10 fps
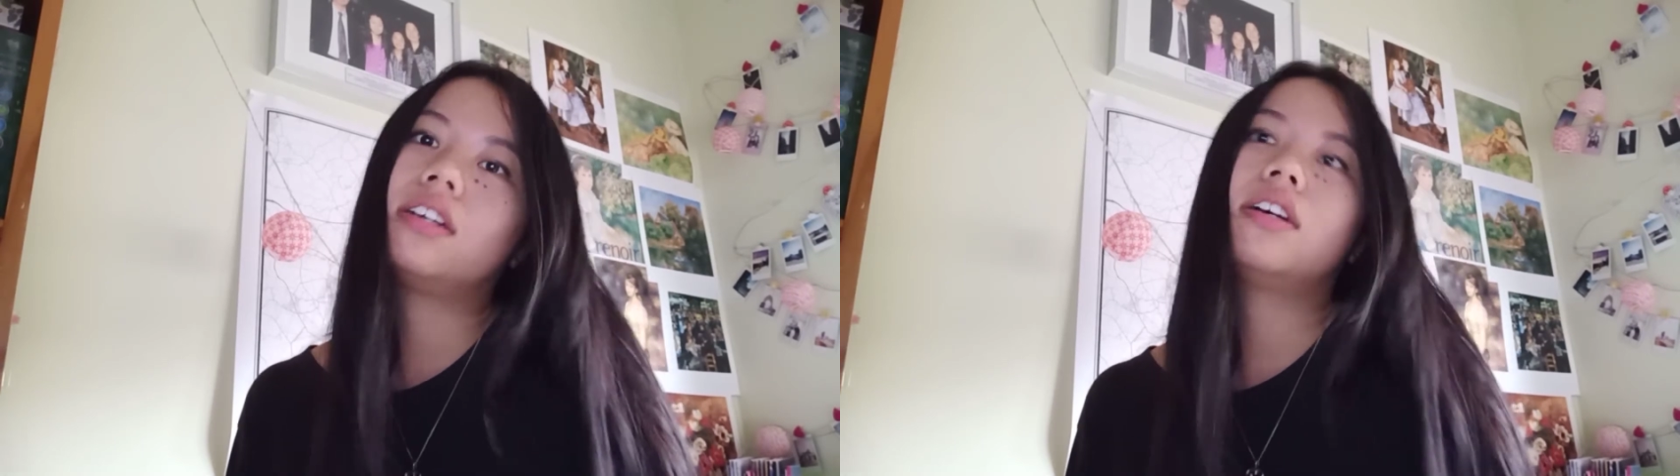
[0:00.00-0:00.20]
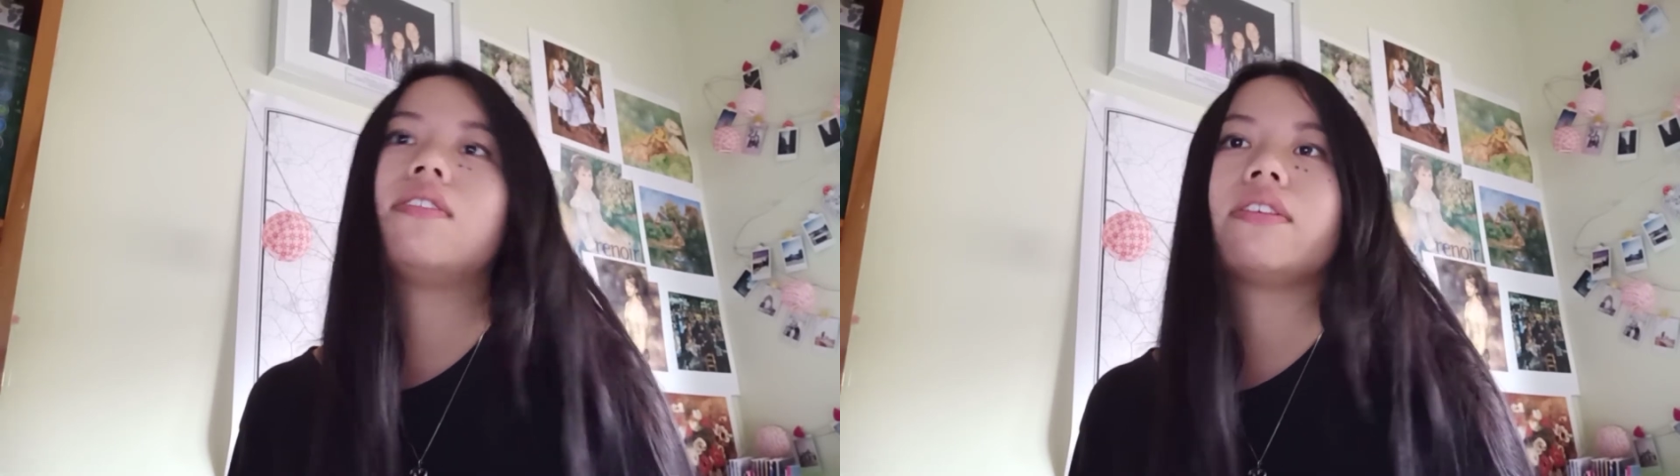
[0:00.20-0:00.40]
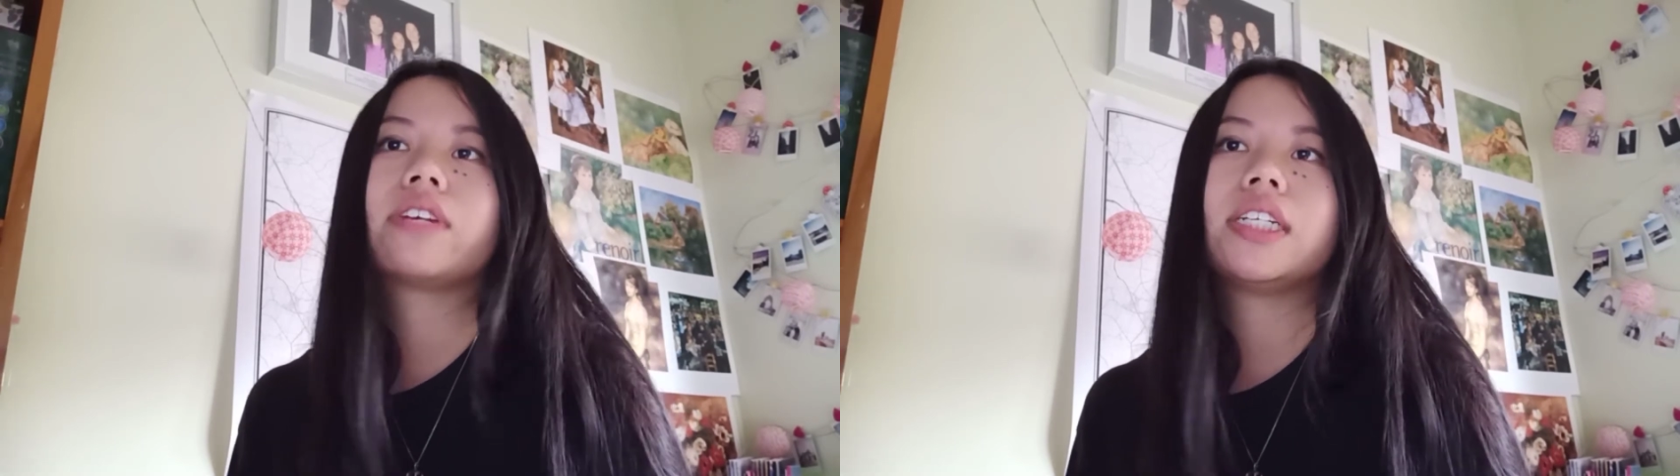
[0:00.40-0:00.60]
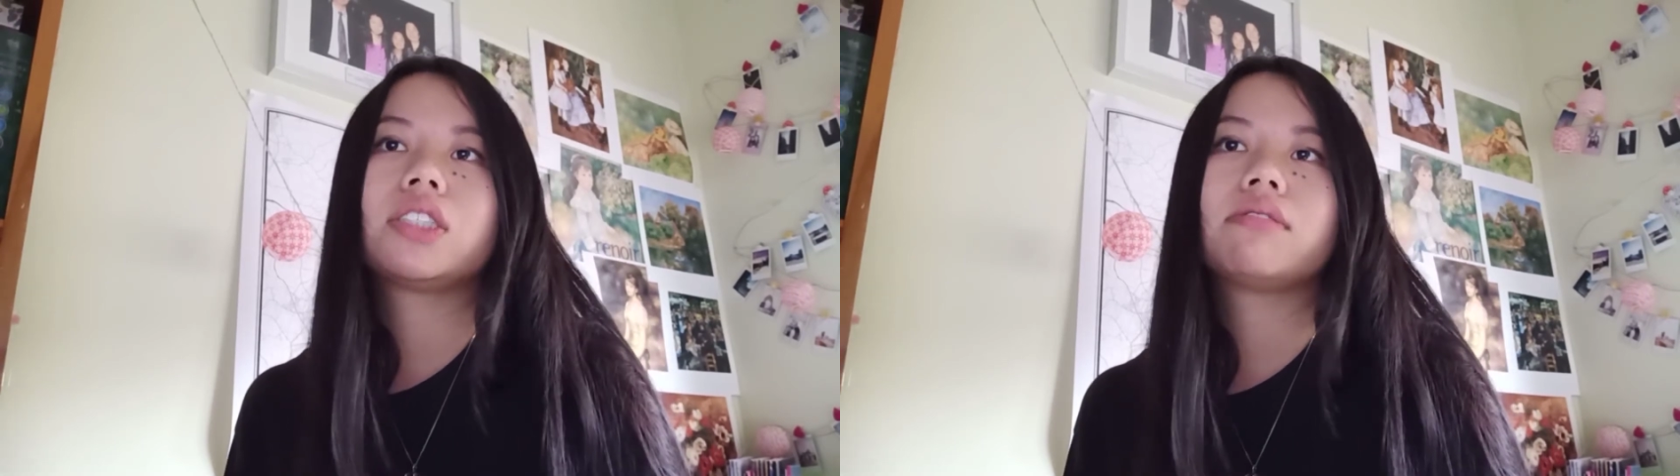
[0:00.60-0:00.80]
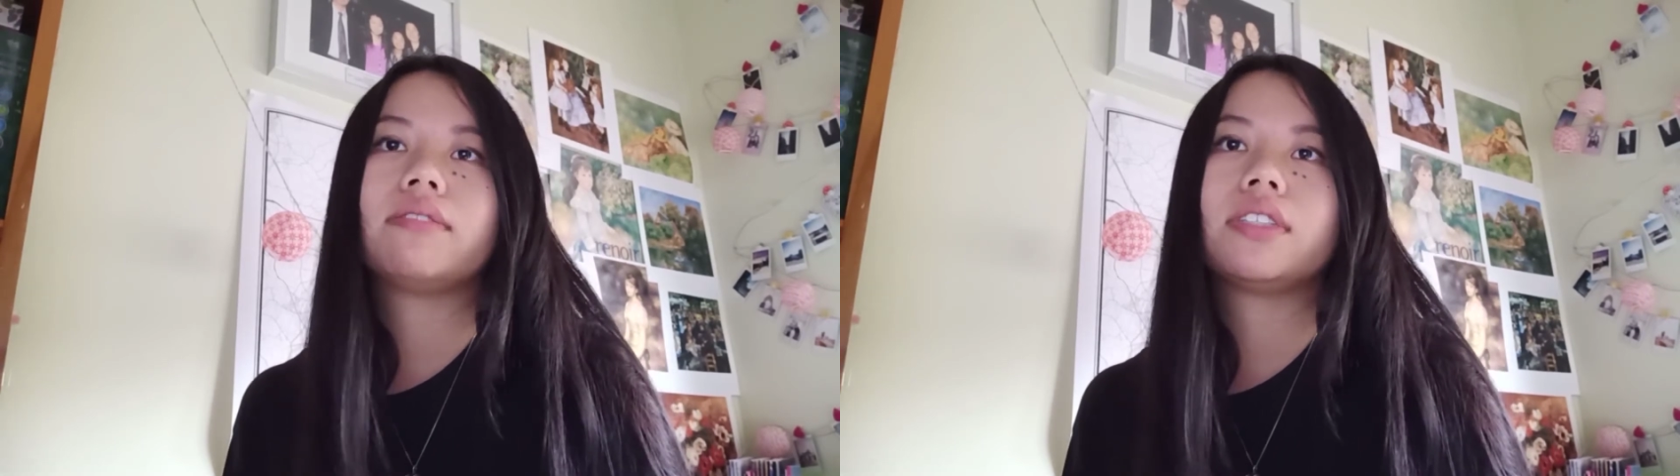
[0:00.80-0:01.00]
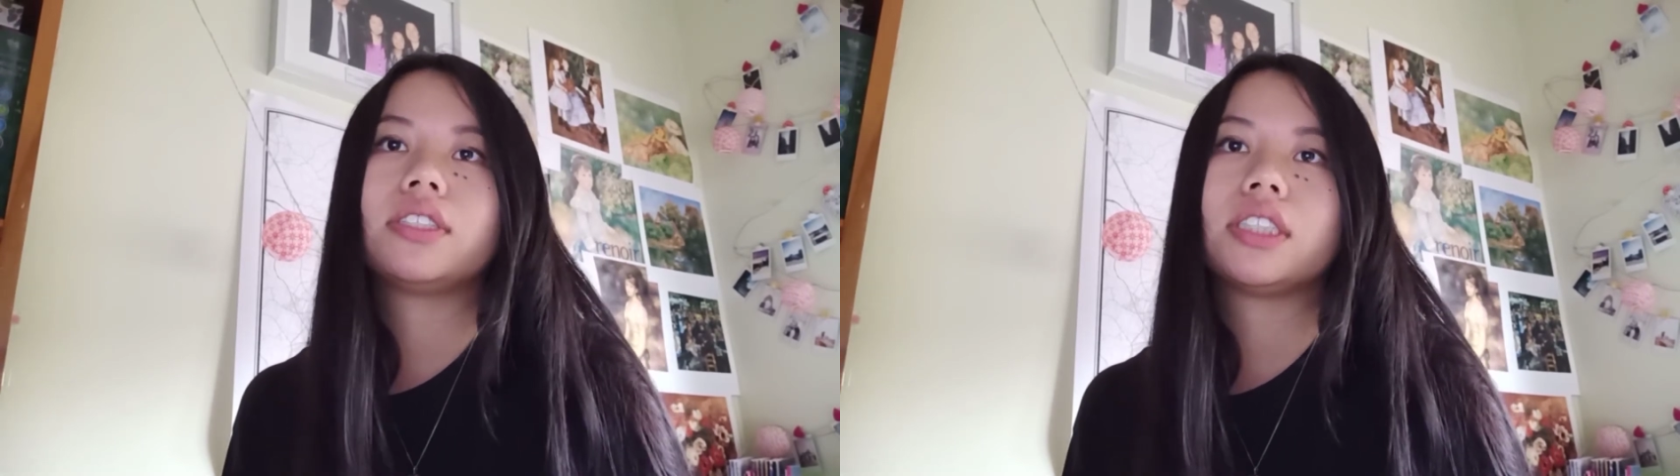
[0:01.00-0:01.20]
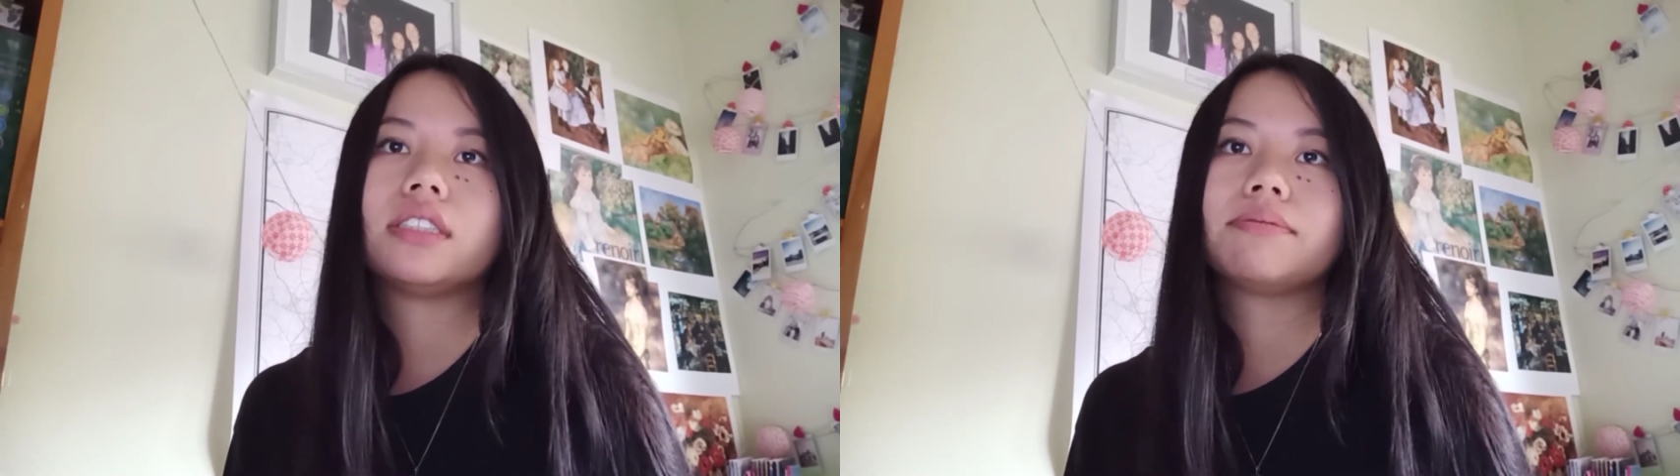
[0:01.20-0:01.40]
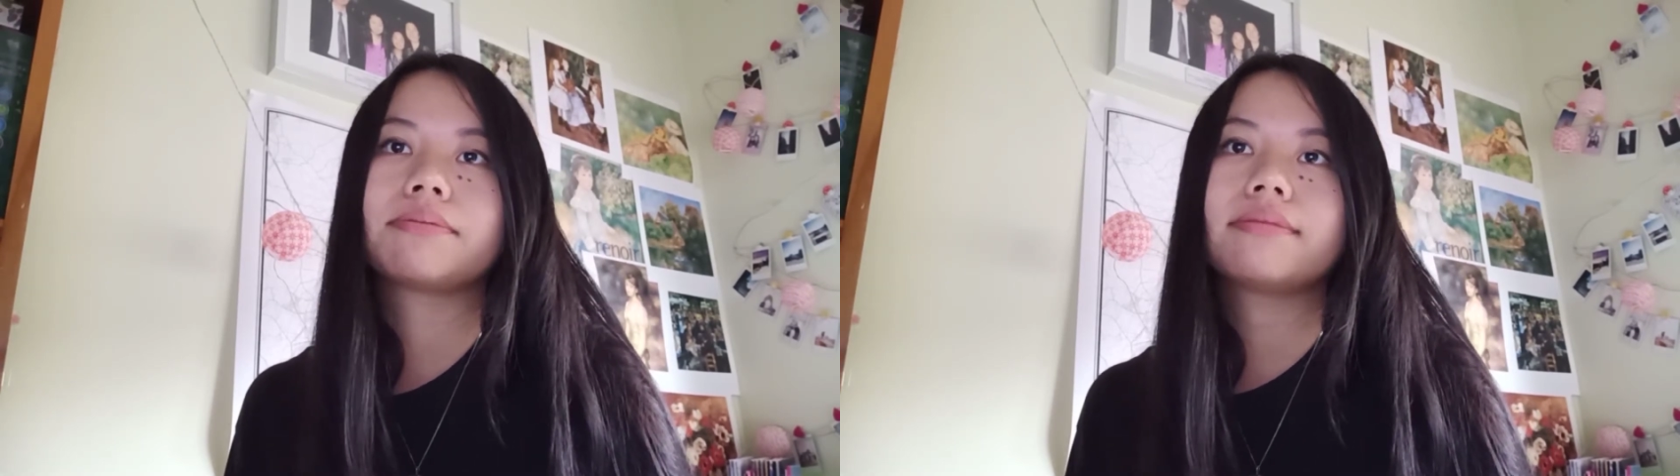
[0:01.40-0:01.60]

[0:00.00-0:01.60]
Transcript: of the French Revolution.